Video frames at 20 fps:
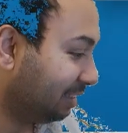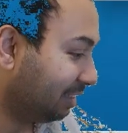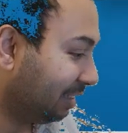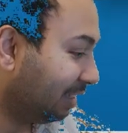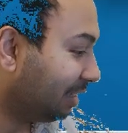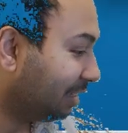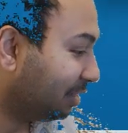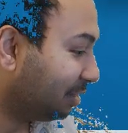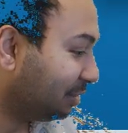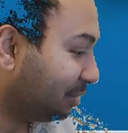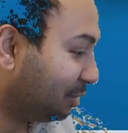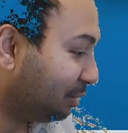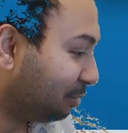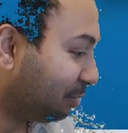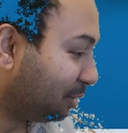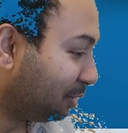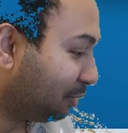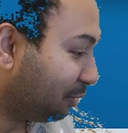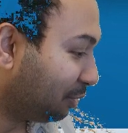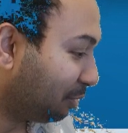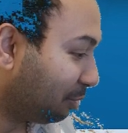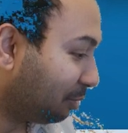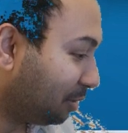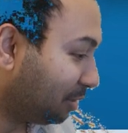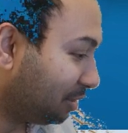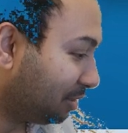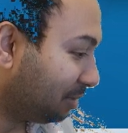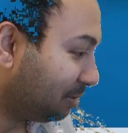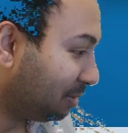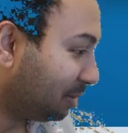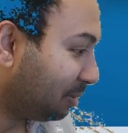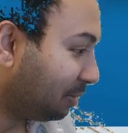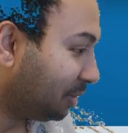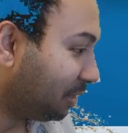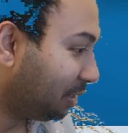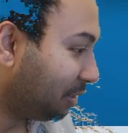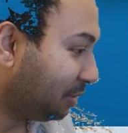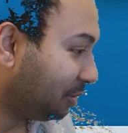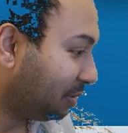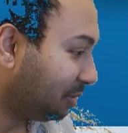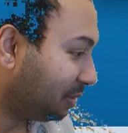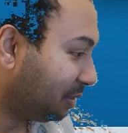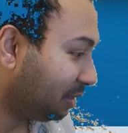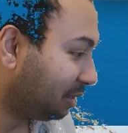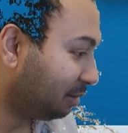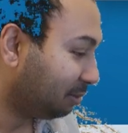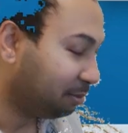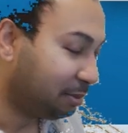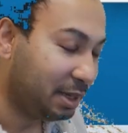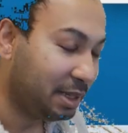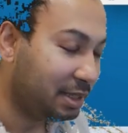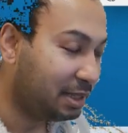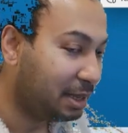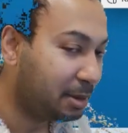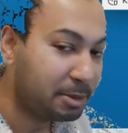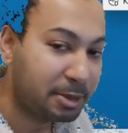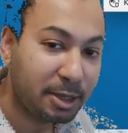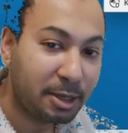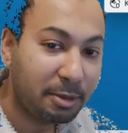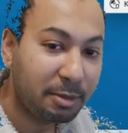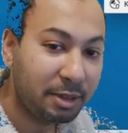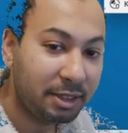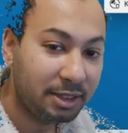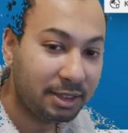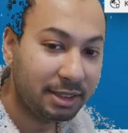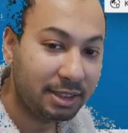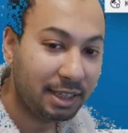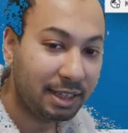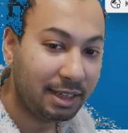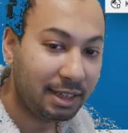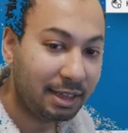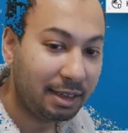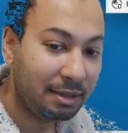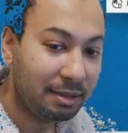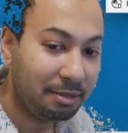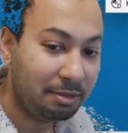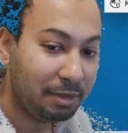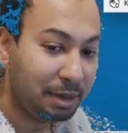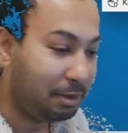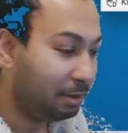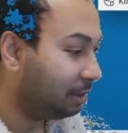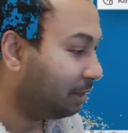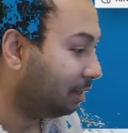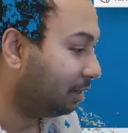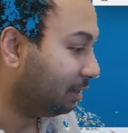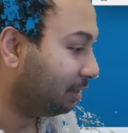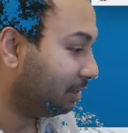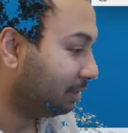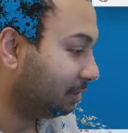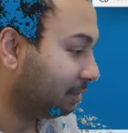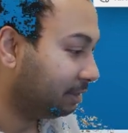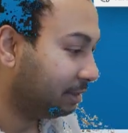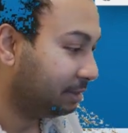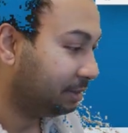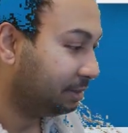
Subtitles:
Thank you so much for watching my video, and please subscribe my channel. Bye bye.